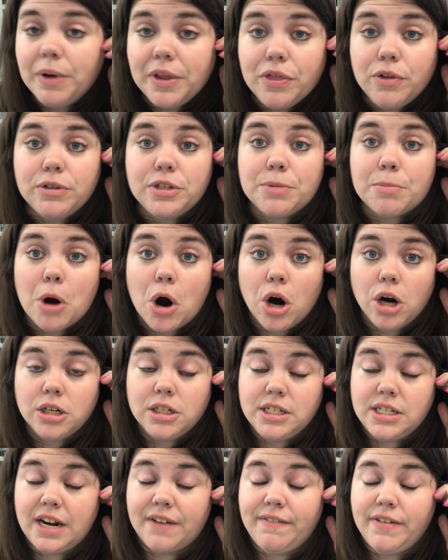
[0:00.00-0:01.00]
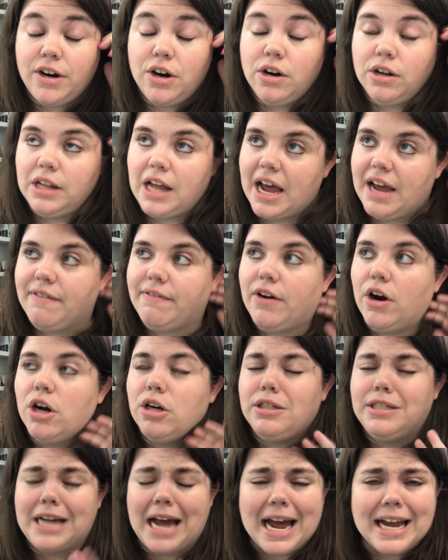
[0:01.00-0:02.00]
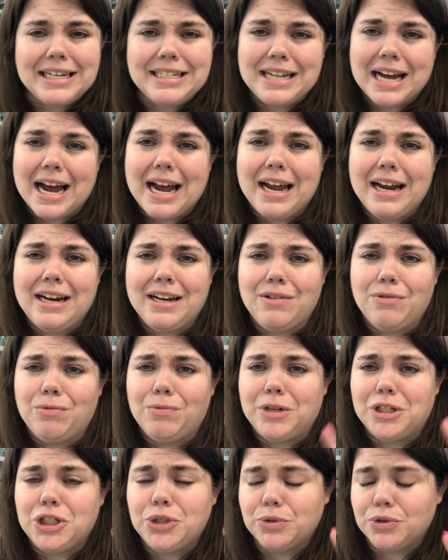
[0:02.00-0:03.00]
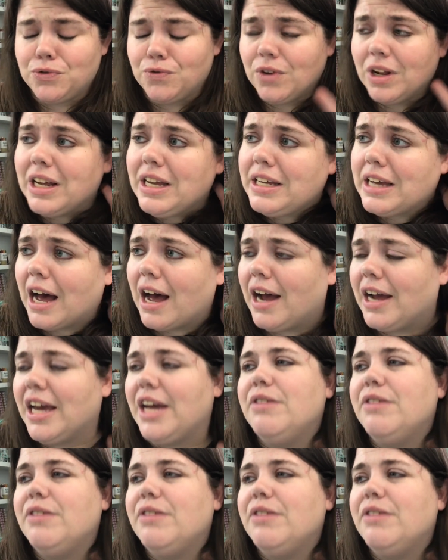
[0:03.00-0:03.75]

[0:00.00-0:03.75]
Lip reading: through some hard stuff in her life. Her dad died when she was really young.